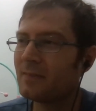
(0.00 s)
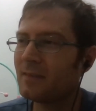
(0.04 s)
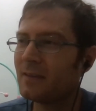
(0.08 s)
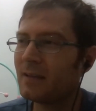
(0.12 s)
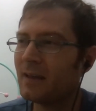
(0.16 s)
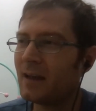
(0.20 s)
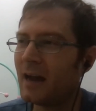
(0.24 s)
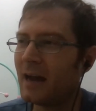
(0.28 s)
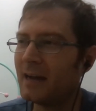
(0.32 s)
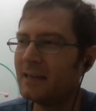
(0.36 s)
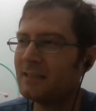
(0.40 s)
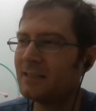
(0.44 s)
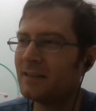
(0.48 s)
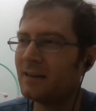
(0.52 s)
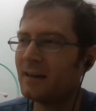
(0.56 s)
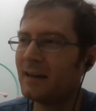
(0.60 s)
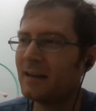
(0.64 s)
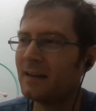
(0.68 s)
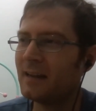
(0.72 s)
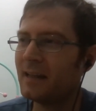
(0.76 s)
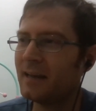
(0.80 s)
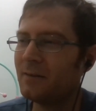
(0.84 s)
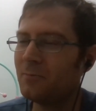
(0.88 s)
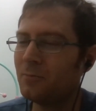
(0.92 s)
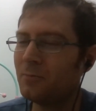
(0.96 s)
I thought,
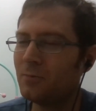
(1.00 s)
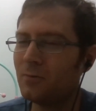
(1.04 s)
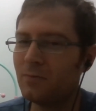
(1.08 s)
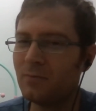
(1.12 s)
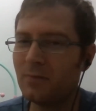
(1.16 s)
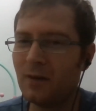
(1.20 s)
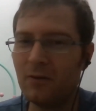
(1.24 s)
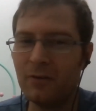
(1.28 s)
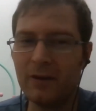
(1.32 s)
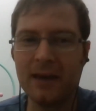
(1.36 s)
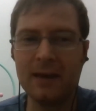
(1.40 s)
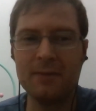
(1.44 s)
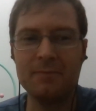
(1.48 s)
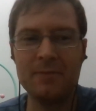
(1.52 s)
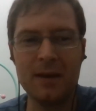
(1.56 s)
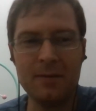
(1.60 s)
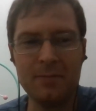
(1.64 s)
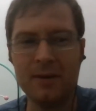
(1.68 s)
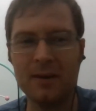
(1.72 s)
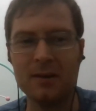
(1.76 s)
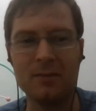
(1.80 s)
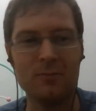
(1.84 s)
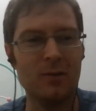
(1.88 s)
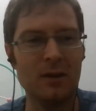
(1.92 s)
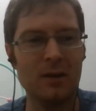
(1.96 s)
like, well, okay, maybe
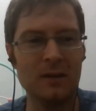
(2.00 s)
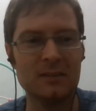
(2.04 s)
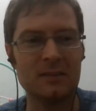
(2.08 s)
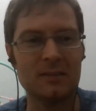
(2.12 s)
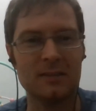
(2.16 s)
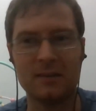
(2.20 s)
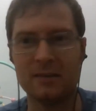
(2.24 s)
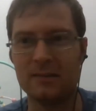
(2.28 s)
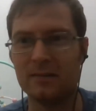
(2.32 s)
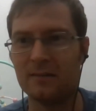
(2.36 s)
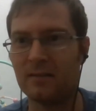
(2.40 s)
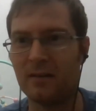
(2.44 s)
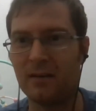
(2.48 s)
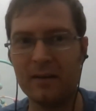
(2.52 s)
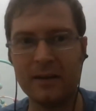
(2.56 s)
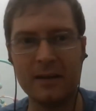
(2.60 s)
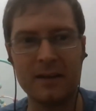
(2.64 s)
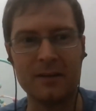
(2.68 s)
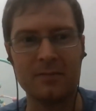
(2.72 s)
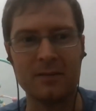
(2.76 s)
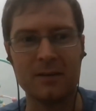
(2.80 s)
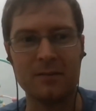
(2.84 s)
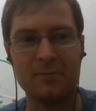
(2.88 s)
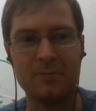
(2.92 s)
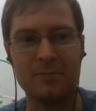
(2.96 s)
it wasn't a good
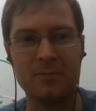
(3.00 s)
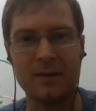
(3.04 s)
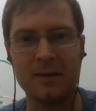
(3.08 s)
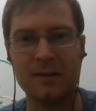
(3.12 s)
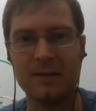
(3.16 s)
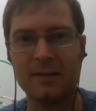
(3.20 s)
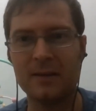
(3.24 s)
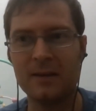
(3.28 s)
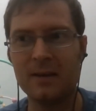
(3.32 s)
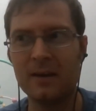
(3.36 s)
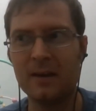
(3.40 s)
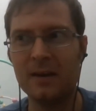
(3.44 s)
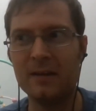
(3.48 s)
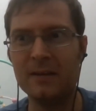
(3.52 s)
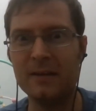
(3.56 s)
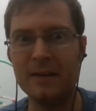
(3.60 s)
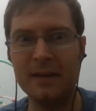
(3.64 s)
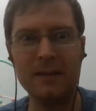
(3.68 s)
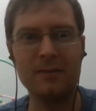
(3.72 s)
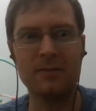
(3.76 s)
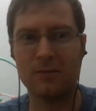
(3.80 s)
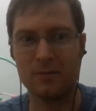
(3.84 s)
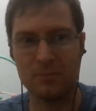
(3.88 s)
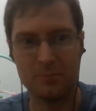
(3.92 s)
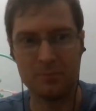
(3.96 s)
argument, but
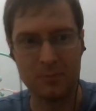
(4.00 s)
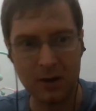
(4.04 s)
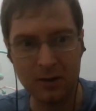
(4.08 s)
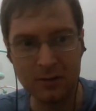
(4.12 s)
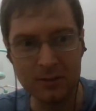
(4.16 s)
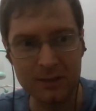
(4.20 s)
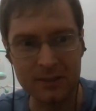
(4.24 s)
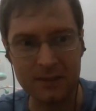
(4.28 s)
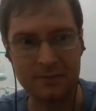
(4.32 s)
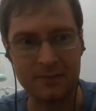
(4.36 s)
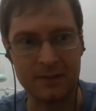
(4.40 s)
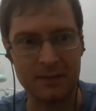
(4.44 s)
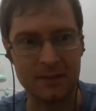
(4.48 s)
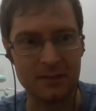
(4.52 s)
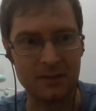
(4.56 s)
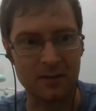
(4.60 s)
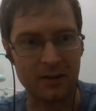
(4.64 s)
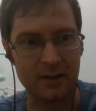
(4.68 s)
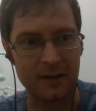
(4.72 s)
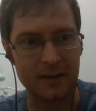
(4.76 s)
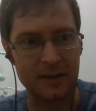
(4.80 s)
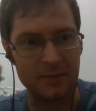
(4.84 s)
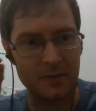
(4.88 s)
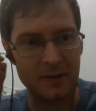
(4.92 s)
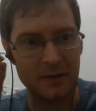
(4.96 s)
neither are most of these
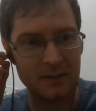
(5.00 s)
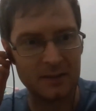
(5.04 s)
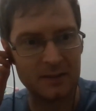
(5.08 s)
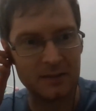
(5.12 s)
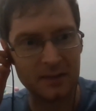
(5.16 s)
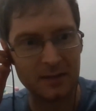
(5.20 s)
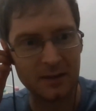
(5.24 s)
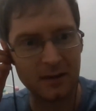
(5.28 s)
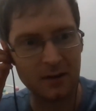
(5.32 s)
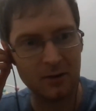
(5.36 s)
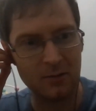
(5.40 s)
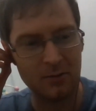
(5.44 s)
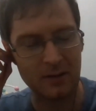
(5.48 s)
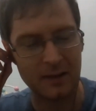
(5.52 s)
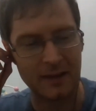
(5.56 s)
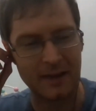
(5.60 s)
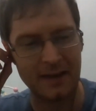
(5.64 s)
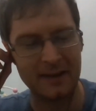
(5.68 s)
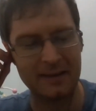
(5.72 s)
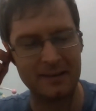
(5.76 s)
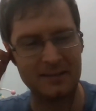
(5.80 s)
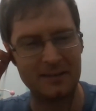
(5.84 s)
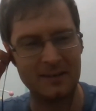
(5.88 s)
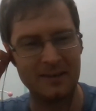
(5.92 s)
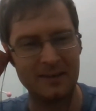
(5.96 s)
arguments,
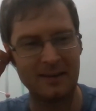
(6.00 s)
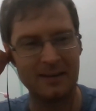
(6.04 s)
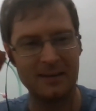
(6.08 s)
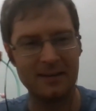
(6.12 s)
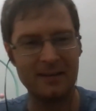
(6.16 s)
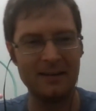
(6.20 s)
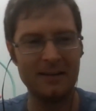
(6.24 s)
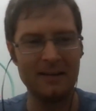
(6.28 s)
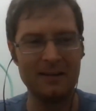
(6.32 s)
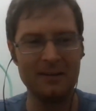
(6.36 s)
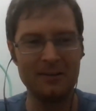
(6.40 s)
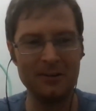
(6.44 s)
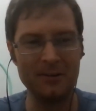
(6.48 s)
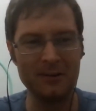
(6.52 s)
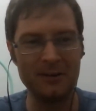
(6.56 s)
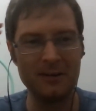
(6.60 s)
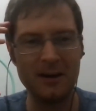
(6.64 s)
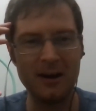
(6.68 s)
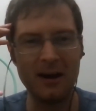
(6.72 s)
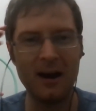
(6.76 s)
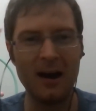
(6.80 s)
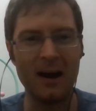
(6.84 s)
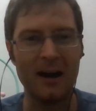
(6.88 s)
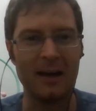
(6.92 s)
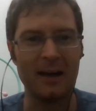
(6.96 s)
like, good
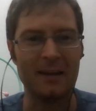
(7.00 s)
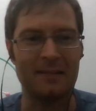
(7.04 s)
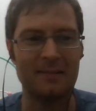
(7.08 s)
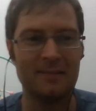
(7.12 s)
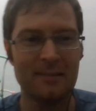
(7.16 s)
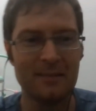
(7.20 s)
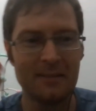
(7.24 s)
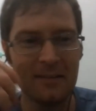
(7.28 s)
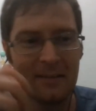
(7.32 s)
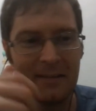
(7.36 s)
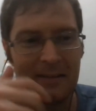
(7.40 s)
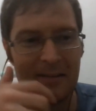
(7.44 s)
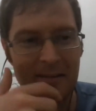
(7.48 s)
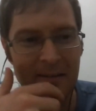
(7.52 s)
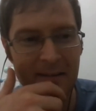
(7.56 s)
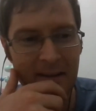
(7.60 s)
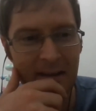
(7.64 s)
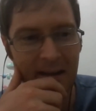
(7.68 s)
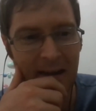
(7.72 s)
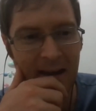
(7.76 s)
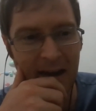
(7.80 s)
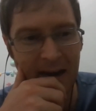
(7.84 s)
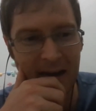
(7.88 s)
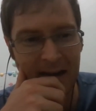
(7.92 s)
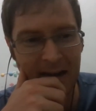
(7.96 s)
God.
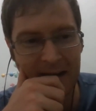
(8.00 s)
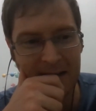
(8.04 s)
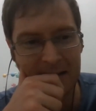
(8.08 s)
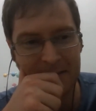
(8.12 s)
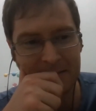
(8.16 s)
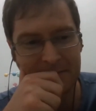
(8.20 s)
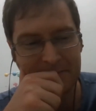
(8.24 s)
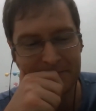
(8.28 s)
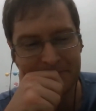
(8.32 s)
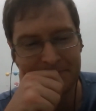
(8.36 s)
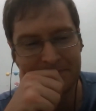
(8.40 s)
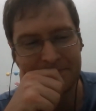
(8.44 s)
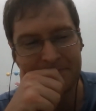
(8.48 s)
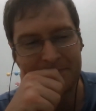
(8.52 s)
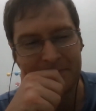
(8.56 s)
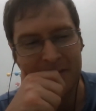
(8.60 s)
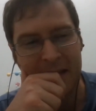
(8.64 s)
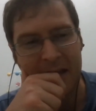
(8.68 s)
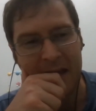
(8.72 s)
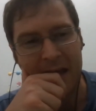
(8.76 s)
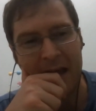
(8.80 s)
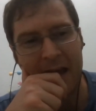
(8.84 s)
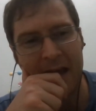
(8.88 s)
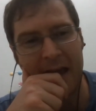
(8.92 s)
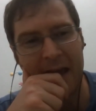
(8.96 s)
And
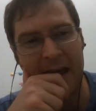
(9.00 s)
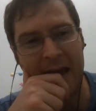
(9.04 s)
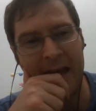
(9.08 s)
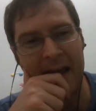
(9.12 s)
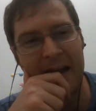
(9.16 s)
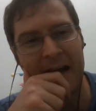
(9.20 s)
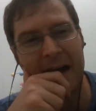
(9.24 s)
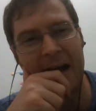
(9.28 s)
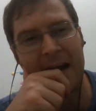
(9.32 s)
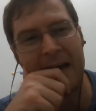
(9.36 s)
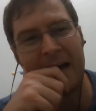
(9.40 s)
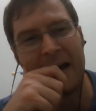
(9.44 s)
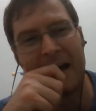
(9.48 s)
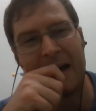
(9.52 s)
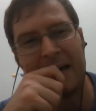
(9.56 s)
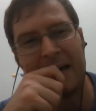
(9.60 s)
I